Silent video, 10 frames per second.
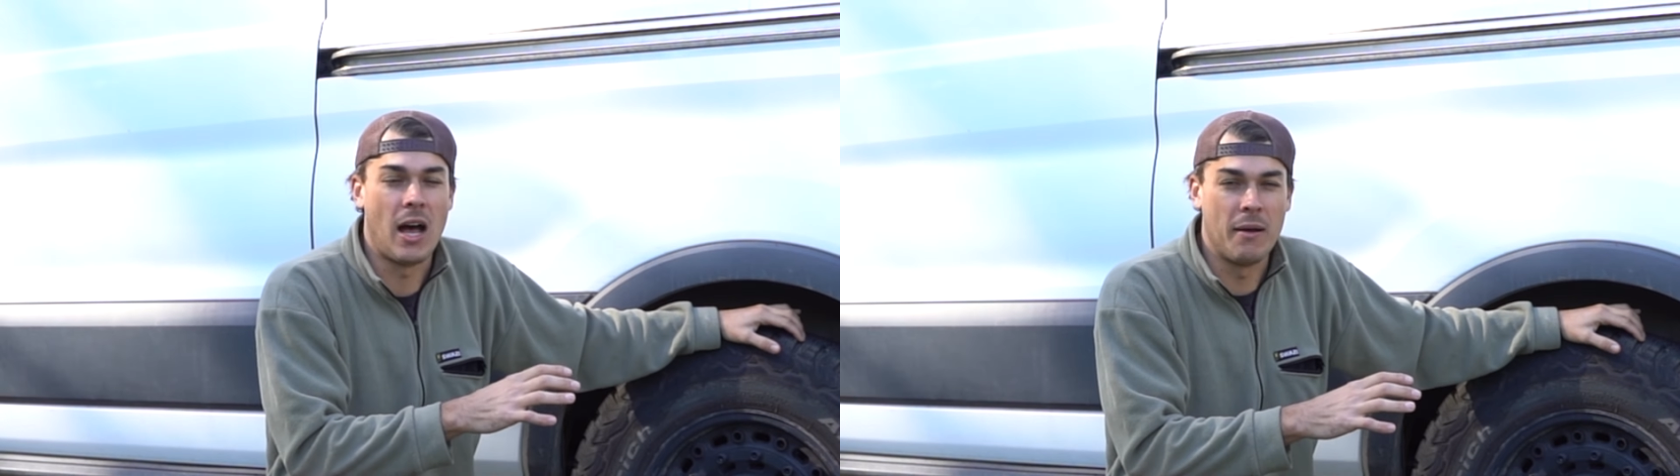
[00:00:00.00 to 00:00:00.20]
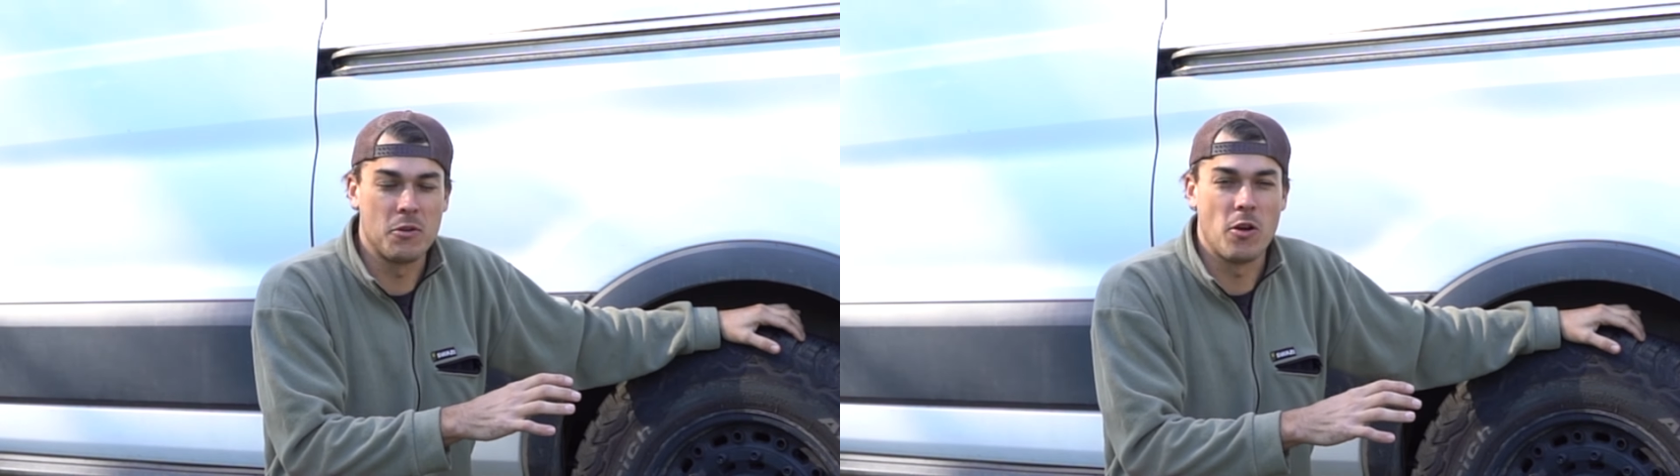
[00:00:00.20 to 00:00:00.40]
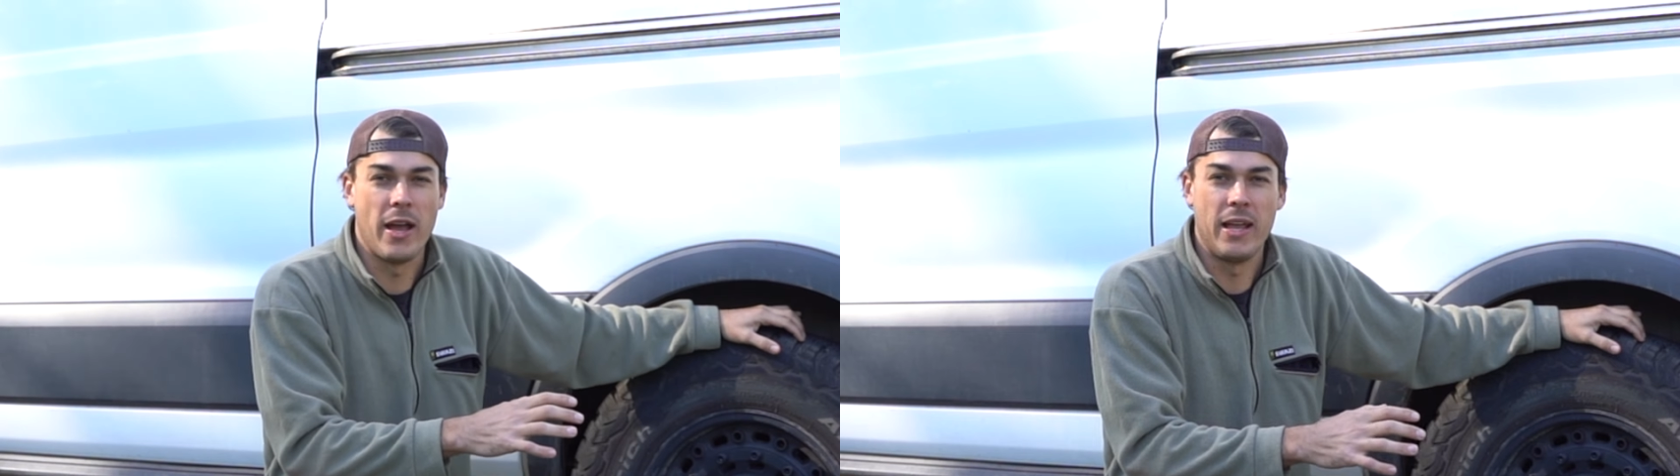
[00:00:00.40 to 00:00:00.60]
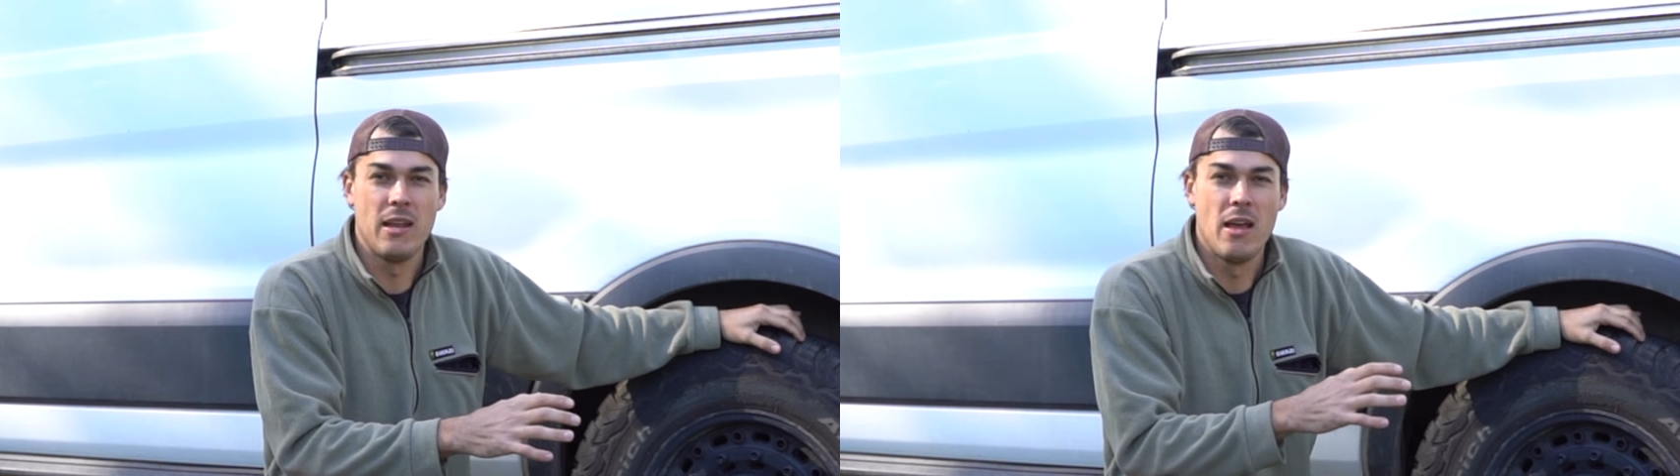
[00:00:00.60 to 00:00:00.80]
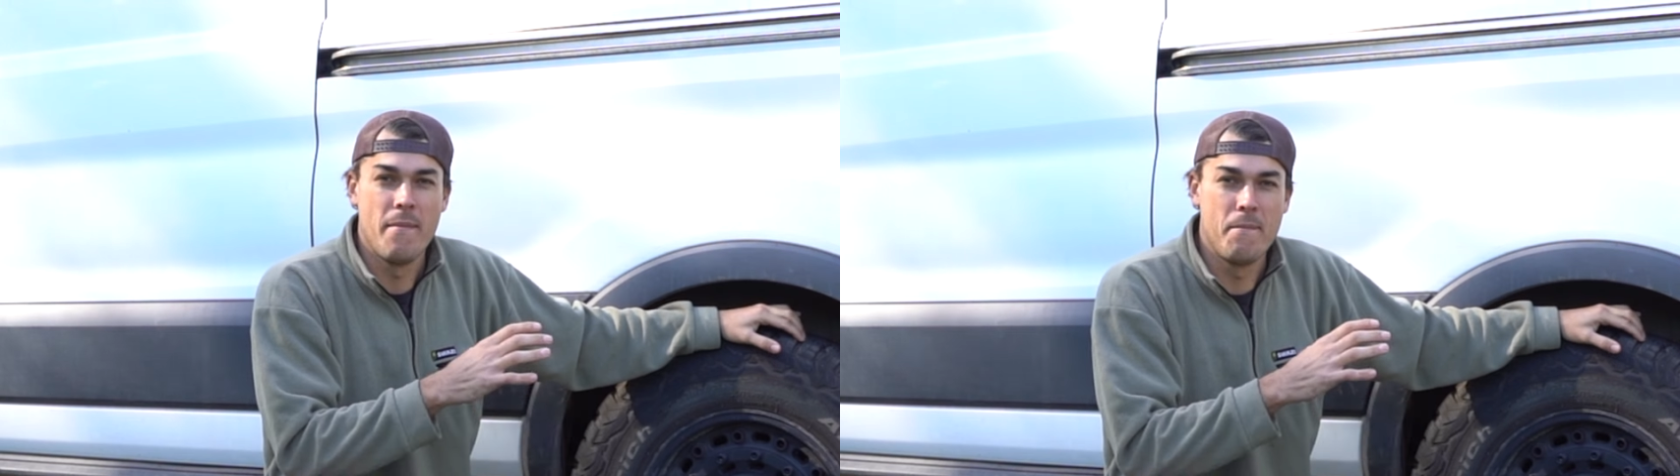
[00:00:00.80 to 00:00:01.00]
upgrade
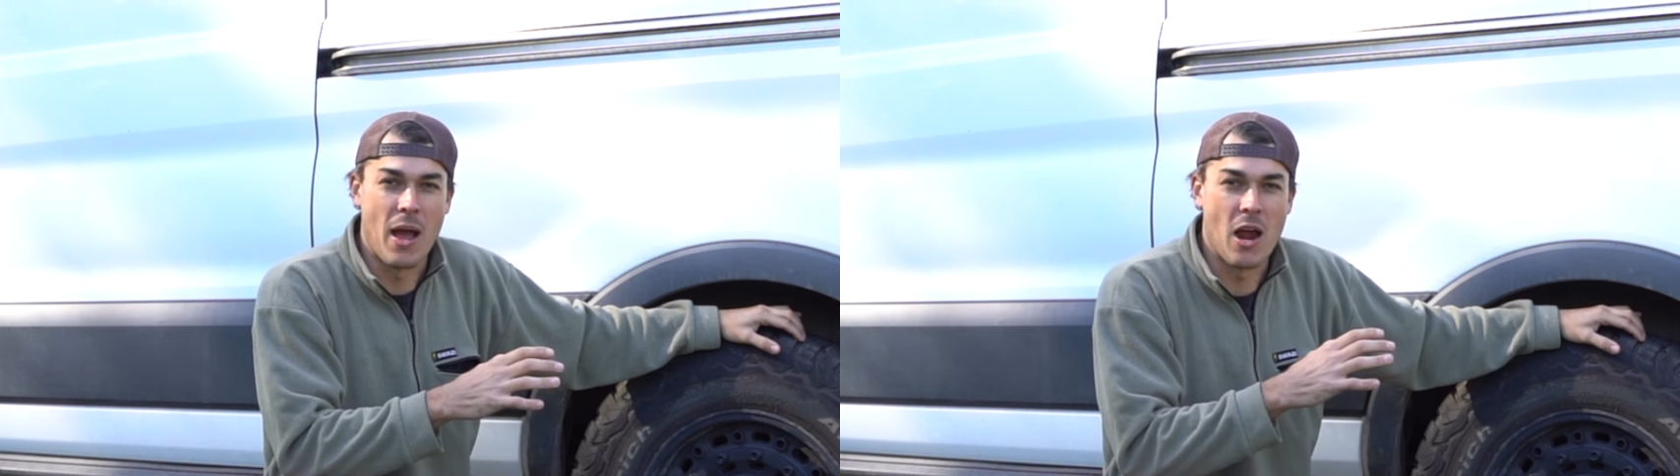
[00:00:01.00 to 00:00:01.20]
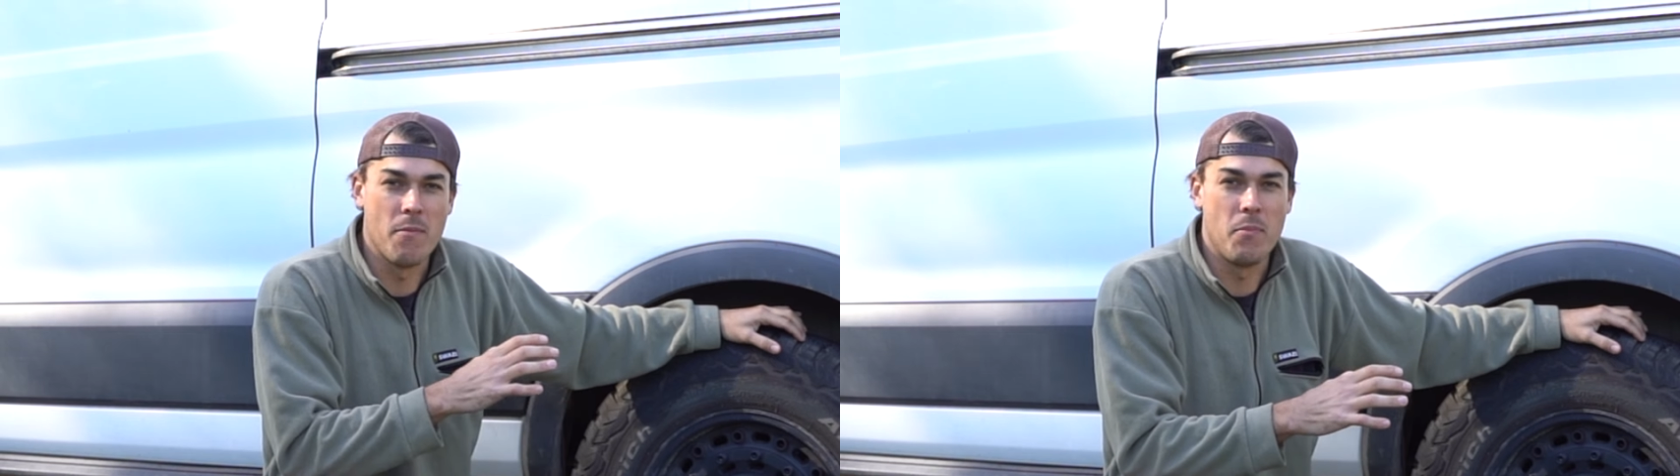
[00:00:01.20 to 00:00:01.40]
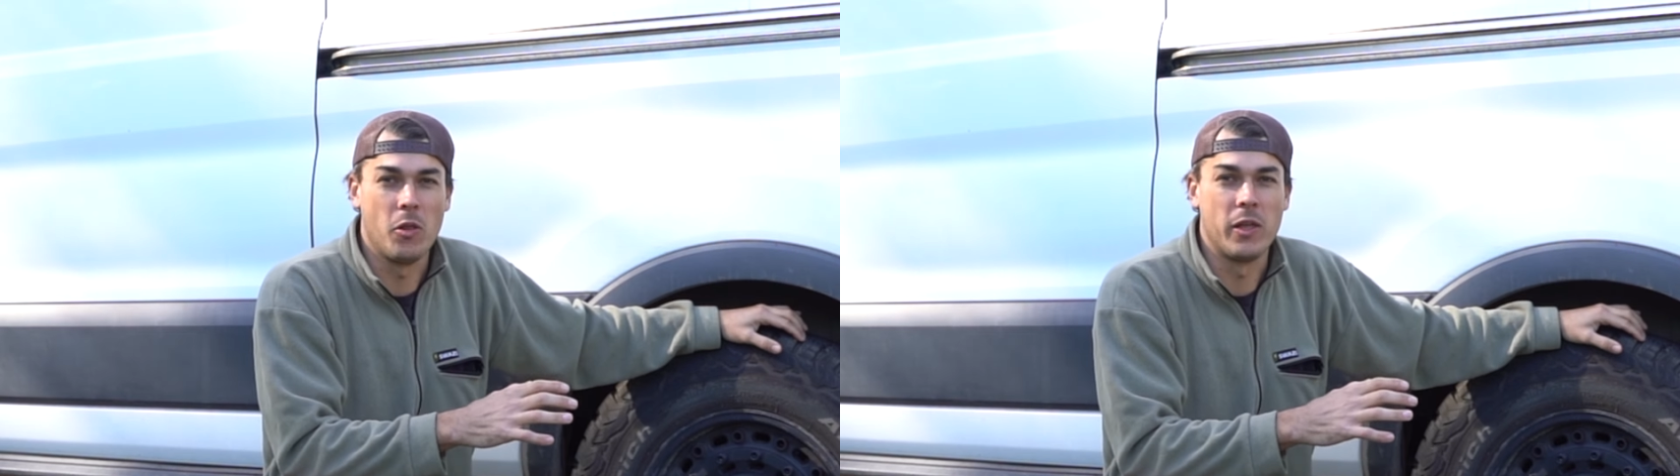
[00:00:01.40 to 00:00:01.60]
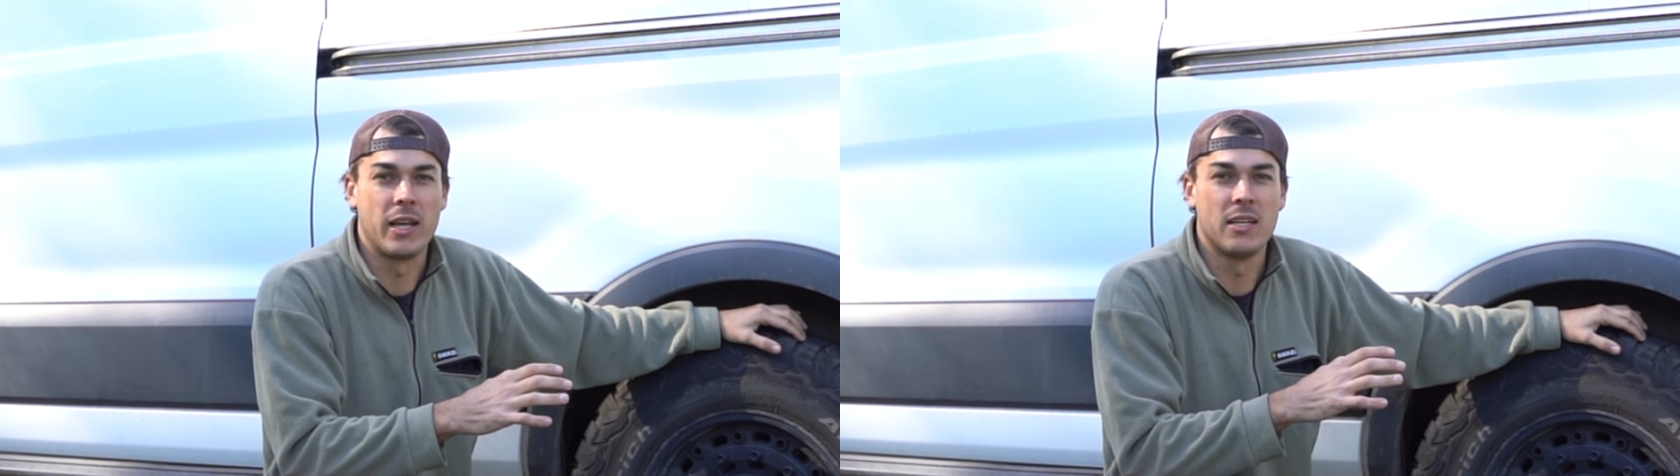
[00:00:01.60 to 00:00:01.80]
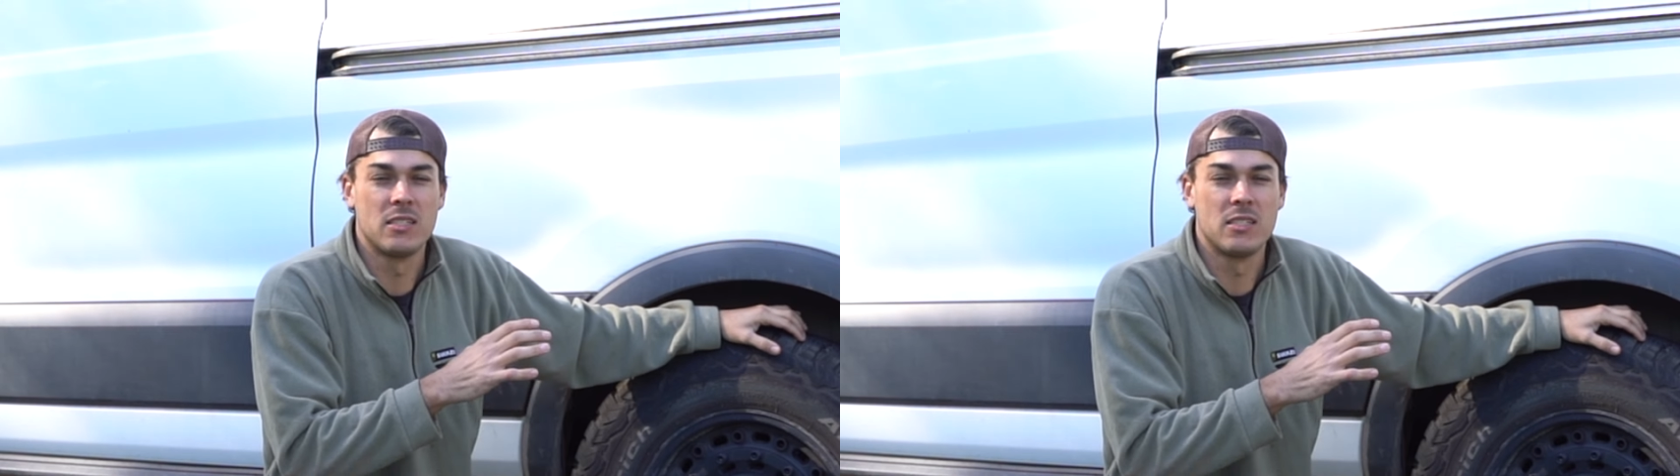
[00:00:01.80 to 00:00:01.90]
parabolic